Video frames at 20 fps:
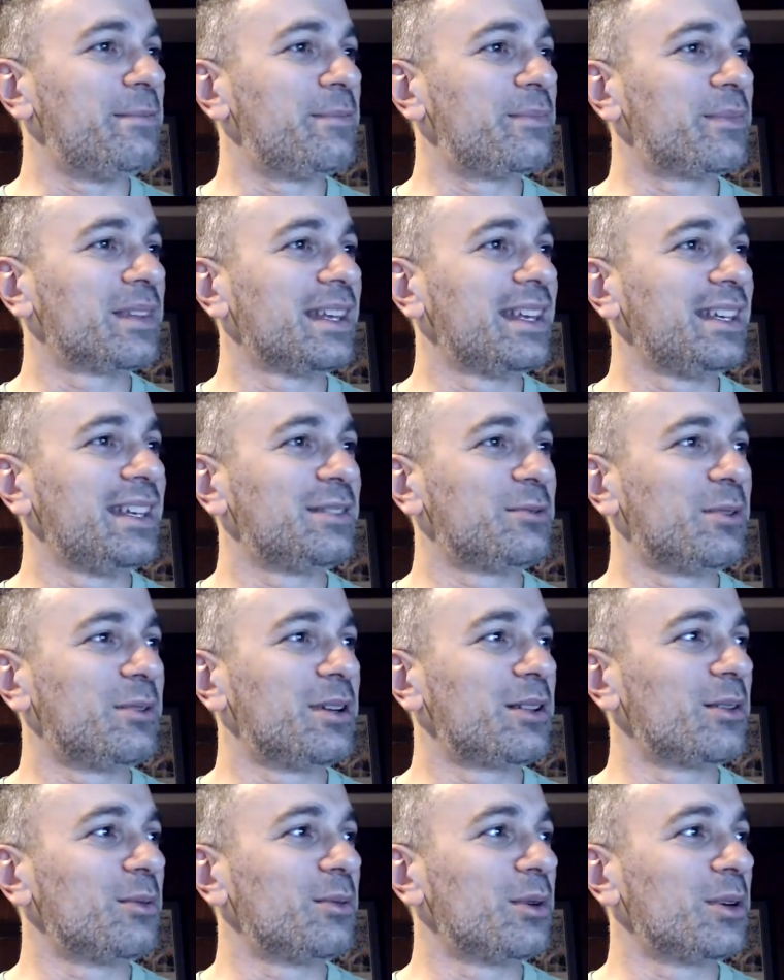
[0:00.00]
He's one
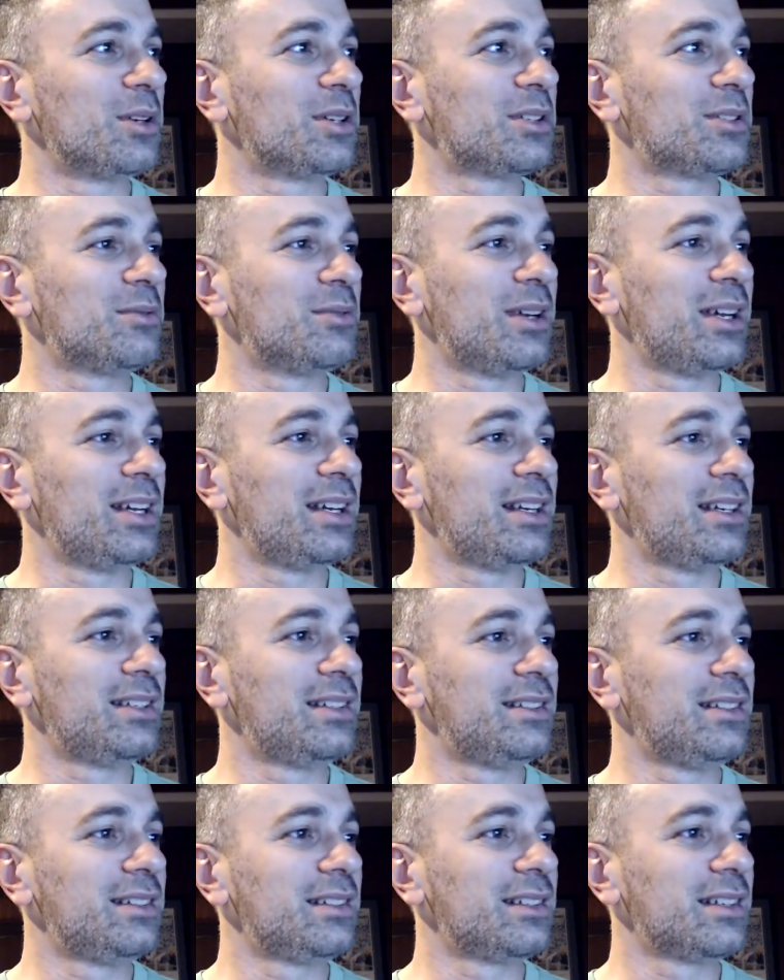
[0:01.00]
of the worst
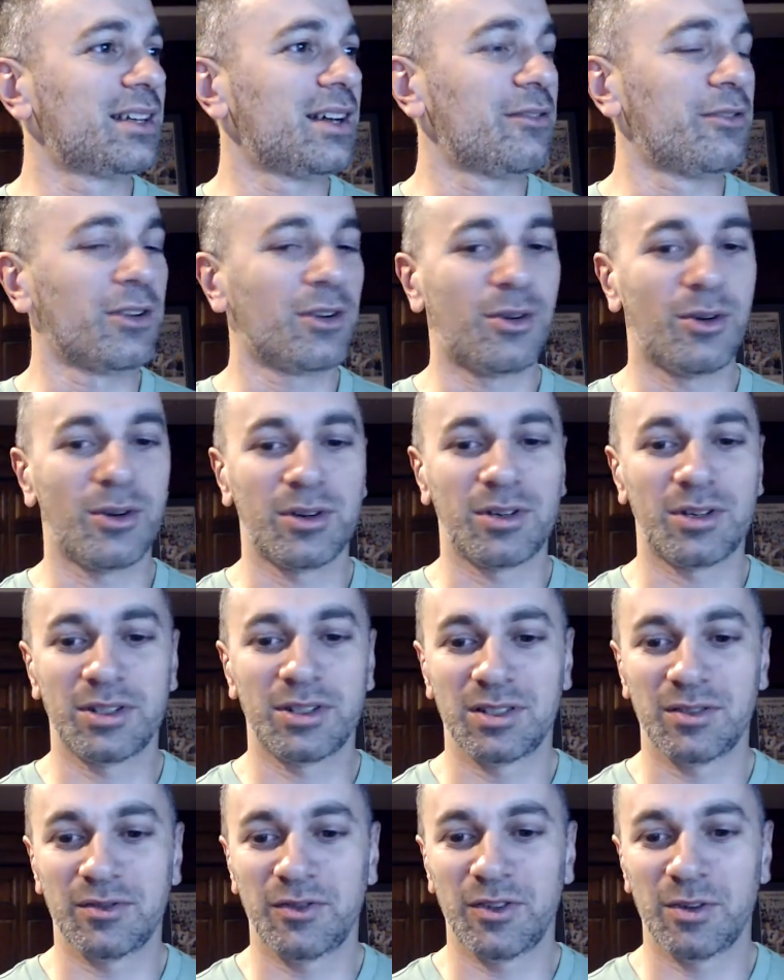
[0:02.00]
rated cover corners
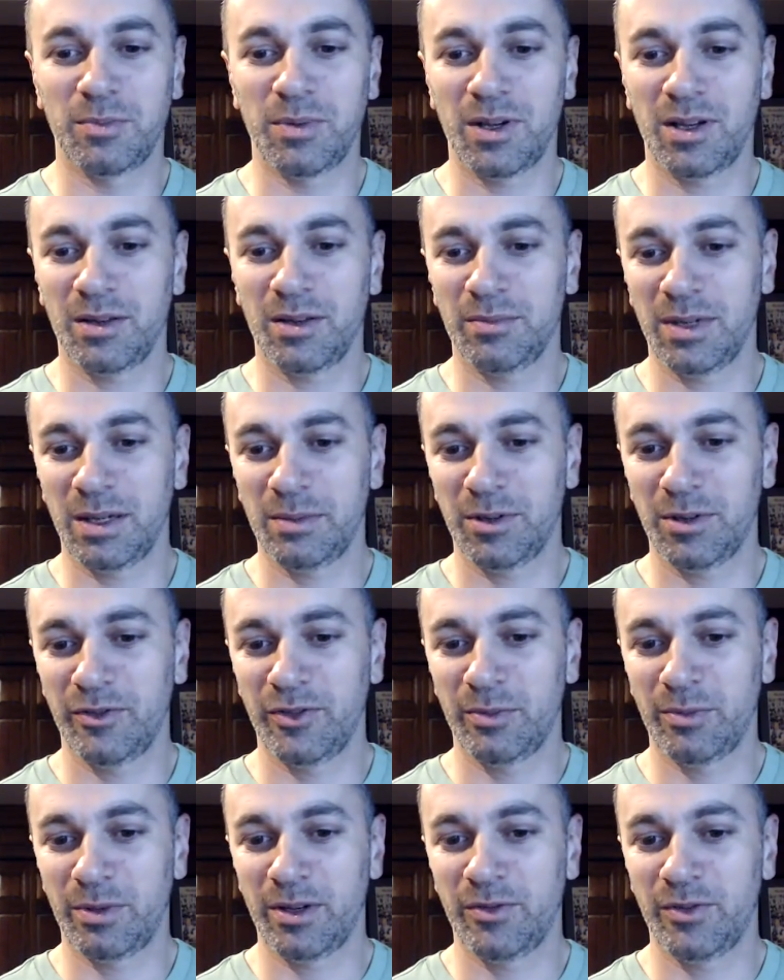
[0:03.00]
in football by Pro
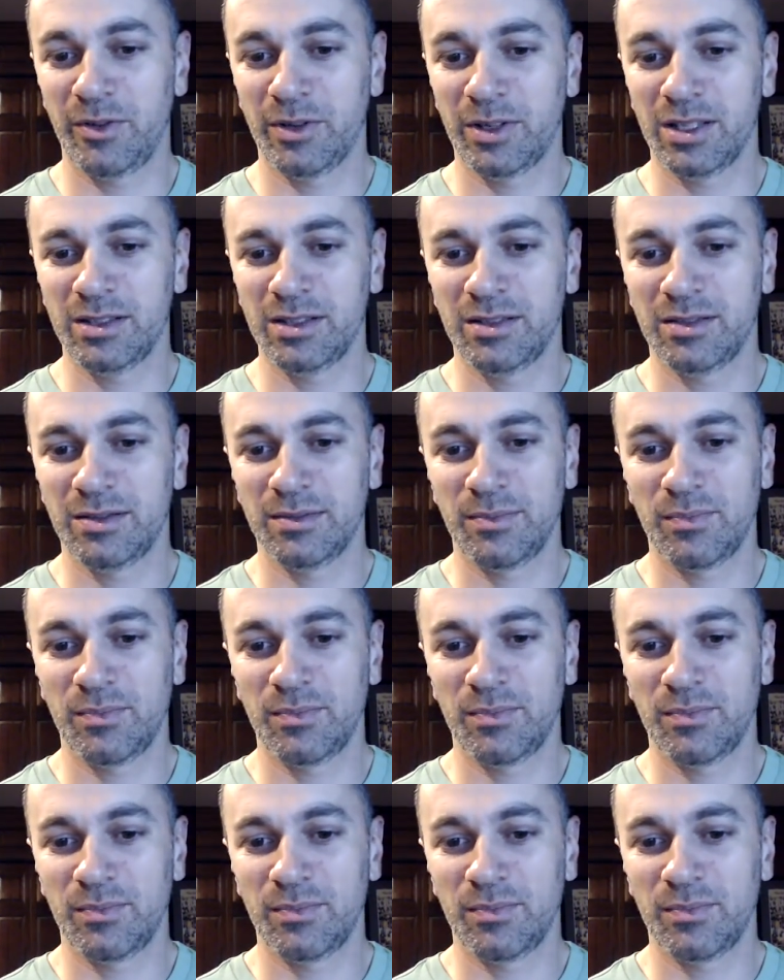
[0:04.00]
Football Focus.